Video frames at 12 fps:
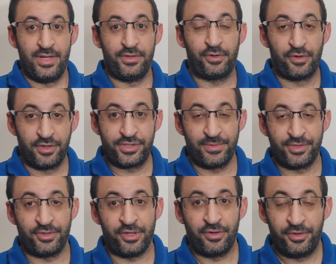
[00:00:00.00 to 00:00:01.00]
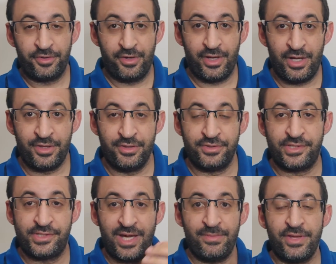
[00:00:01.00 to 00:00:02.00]
the custom sorting order, and the
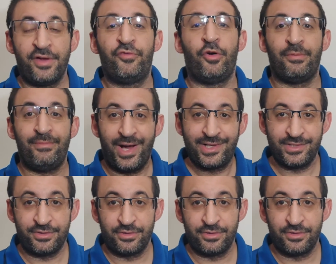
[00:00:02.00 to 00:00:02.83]
same thing for max.